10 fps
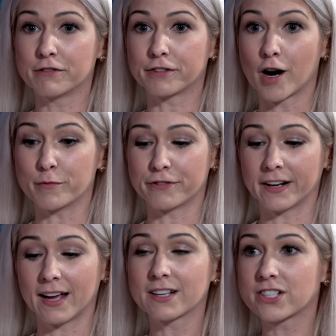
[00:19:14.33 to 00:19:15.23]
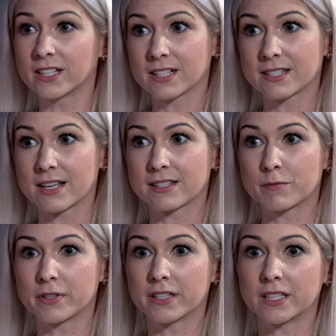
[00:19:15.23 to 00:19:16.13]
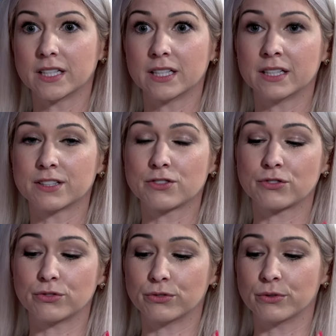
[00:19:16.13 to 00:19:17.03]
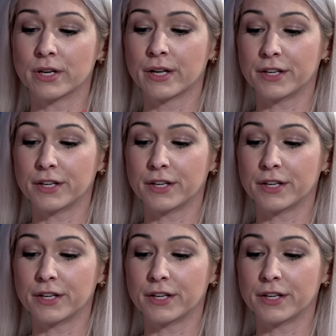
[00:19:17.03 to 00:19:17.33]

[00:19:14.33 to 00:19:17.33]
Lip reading: from financial accessibility to,